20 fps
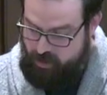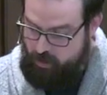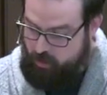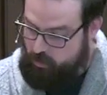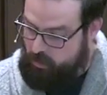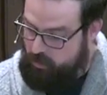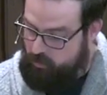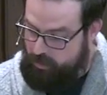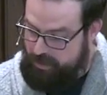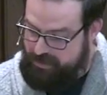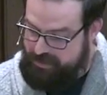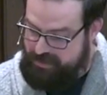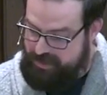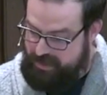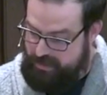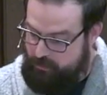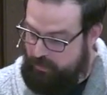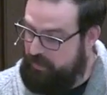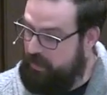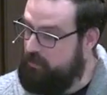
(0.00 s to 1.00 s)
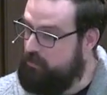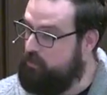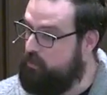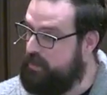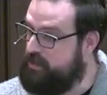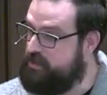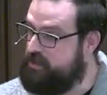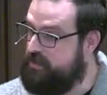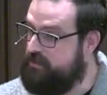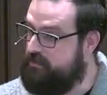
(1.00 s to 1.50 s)
what we say without
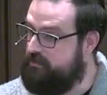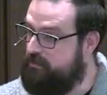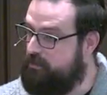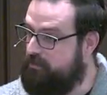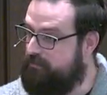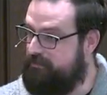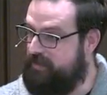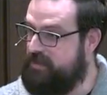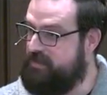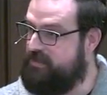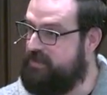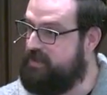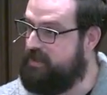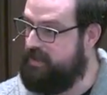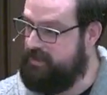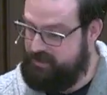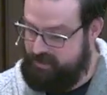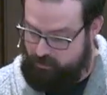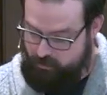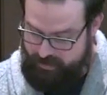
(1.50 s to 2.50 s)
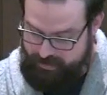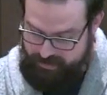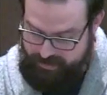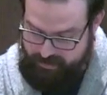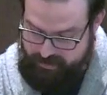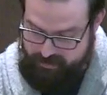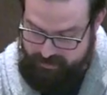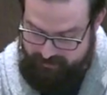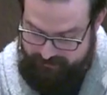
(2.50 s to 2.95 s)
question or face the consequences.